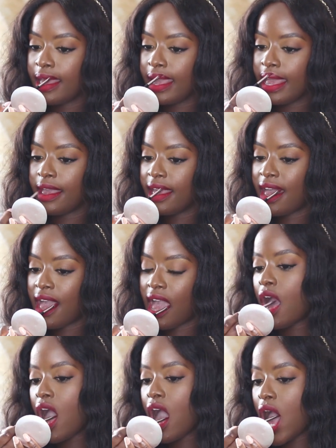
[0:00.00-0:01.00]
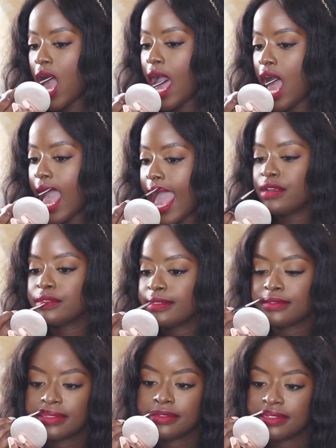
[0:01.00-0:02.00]
a classic
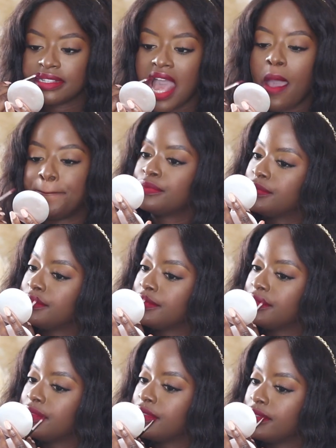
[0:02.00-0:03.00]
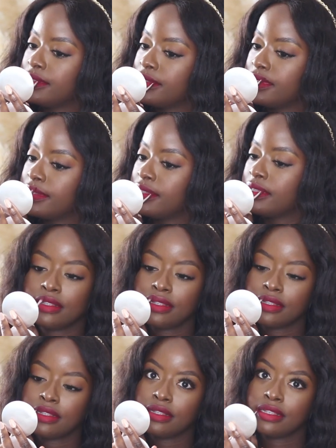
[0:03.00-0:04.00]
standard red shade, you still don't want to wear
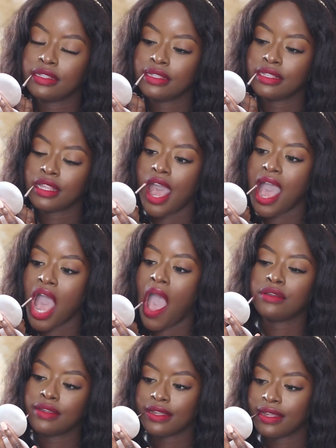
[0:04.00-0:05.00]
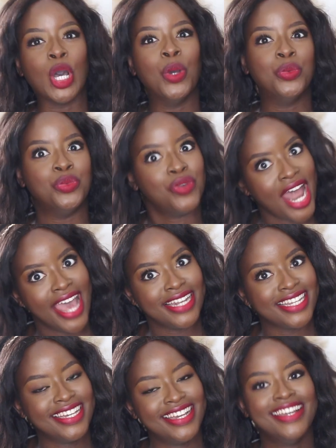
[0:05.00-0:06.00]
red, but you don't want to be so
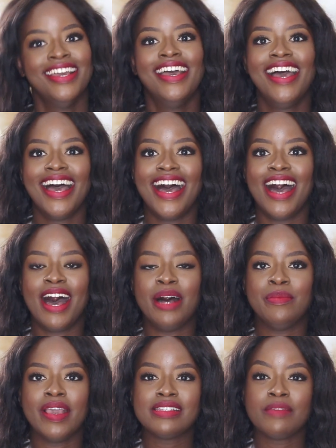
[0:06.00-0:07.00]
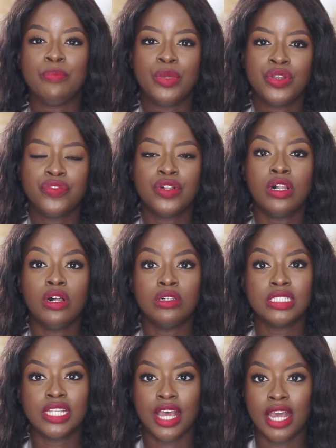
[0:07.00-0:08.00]
red. It's a beautiful
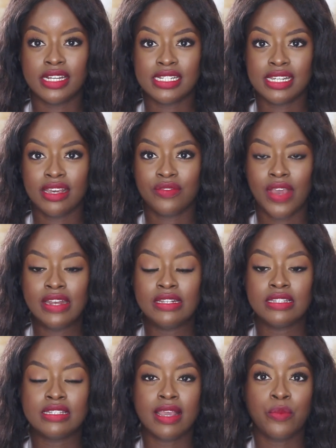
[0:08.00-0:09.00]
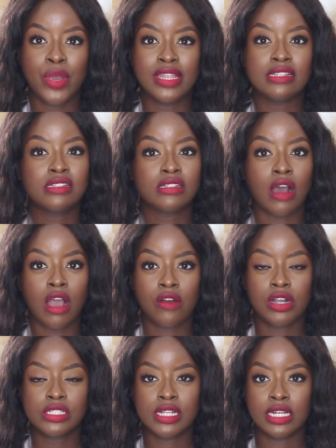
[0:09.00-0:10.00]
alternative. And in the same way that
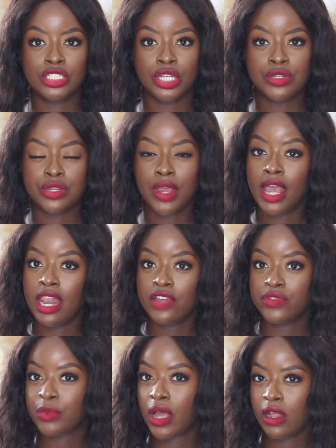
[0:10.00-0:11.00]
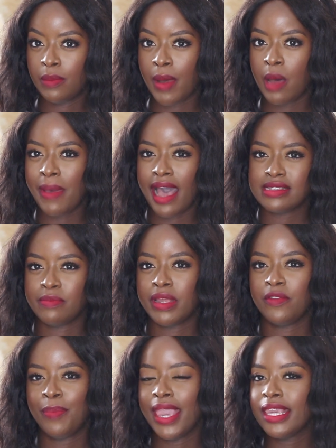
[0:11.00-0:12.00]
Starcross that I showed you earlier from Colourpop has a
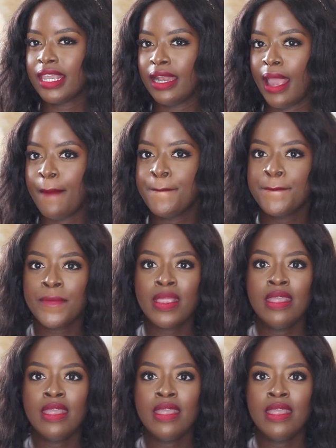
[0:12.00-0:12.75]
bit of pink in it,